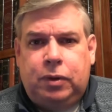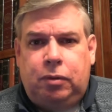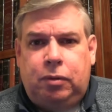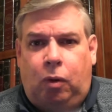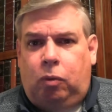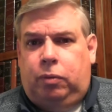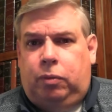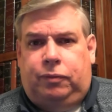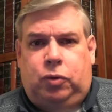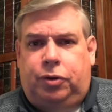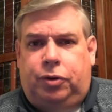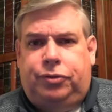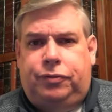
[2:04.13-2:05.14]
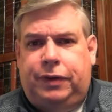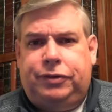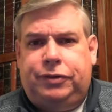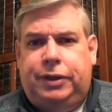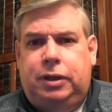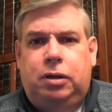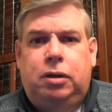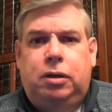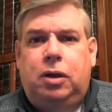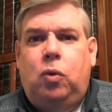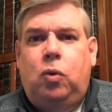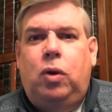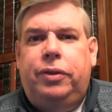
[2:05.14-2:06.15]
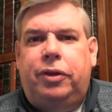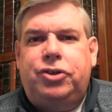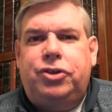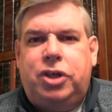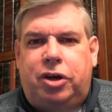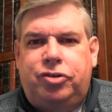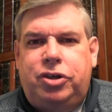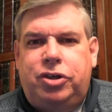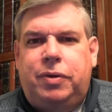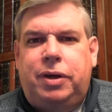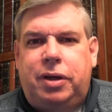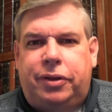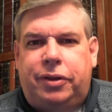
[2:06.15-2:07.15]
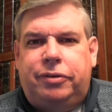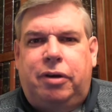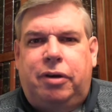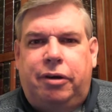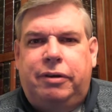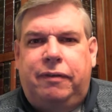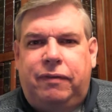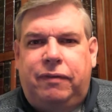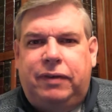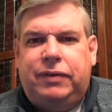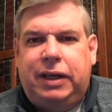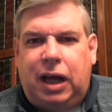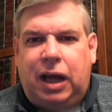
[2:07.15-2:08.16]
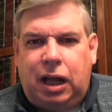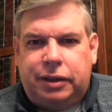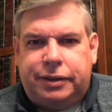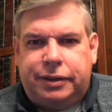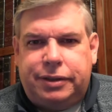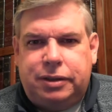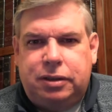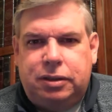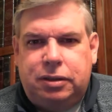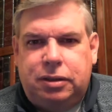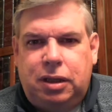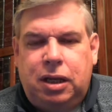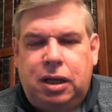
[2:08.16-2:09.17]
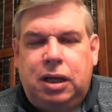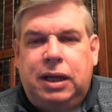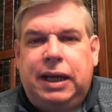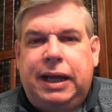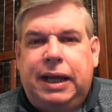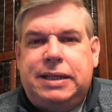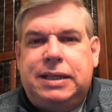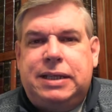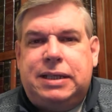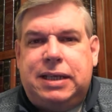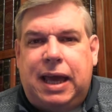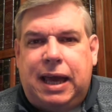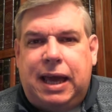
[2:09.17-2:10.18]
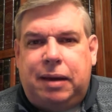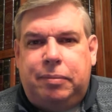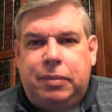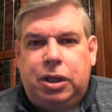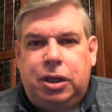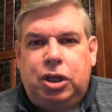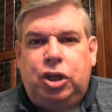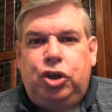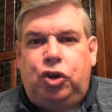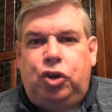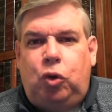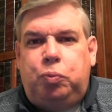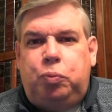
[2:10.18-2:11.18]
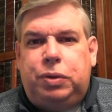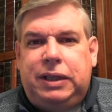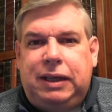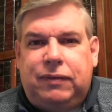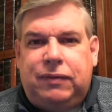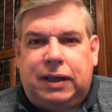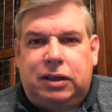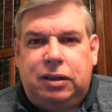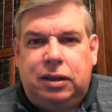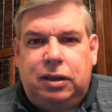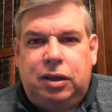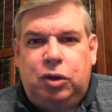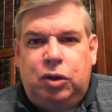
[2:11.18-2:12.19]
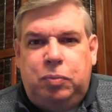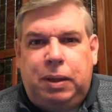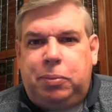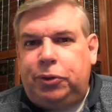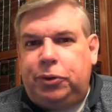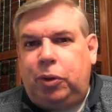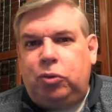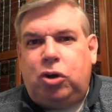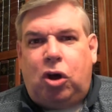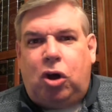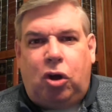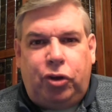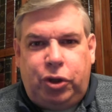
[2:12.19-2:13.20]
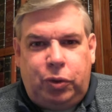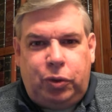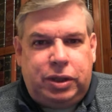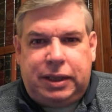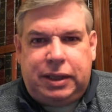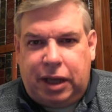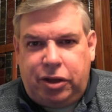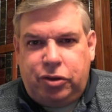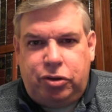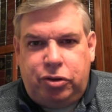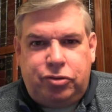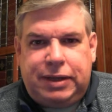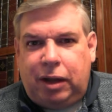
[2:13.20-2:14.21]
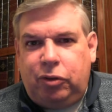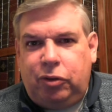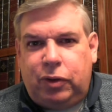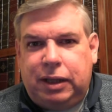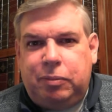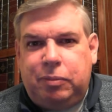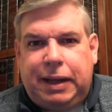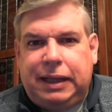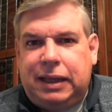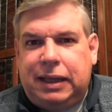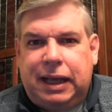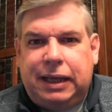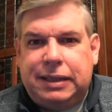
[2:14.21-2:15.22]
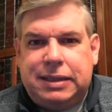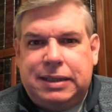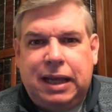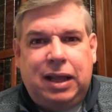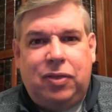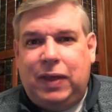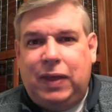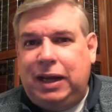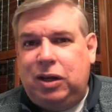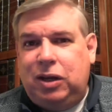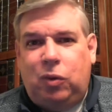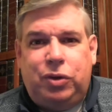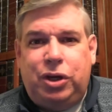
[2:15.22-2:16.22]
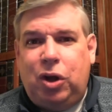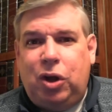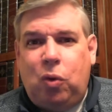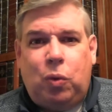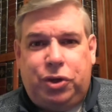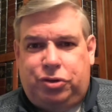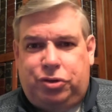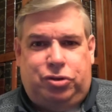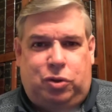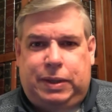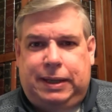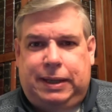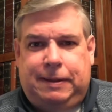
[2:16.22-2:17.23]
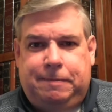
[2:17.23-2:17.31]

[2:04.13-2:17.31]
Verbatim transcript: Oh, of course, fix it. Well, they'll charge you another $150. It's a scam. Don't believe it. People don't call you to tell you you're downloading bad things. They don't know what you're doing.